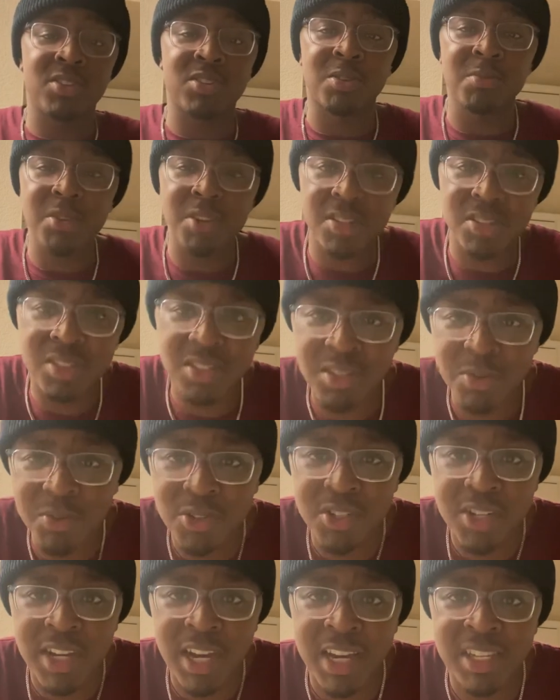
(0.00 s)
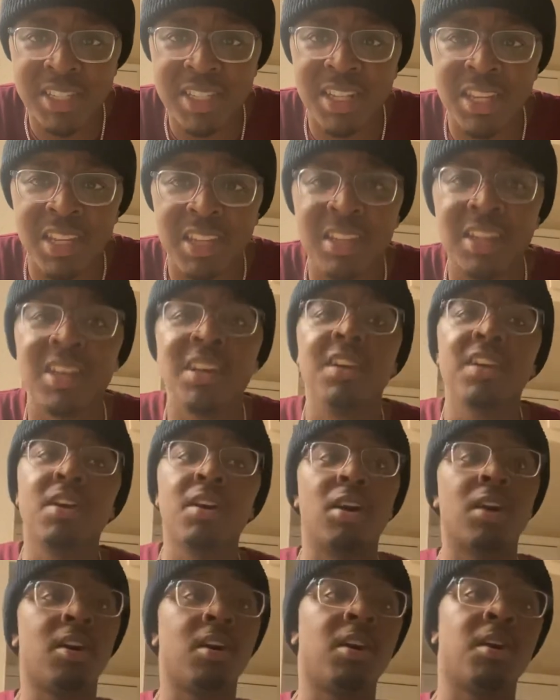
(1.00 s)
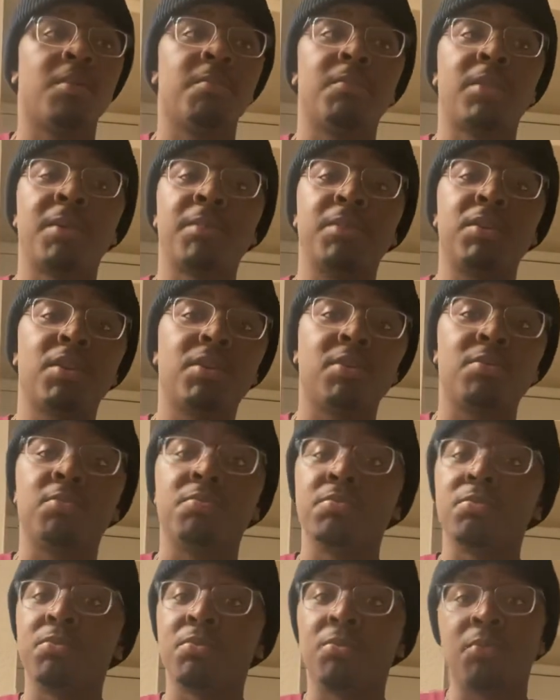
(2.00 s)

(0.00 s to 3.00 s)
So I'm curious to see what you guys think. Let me know.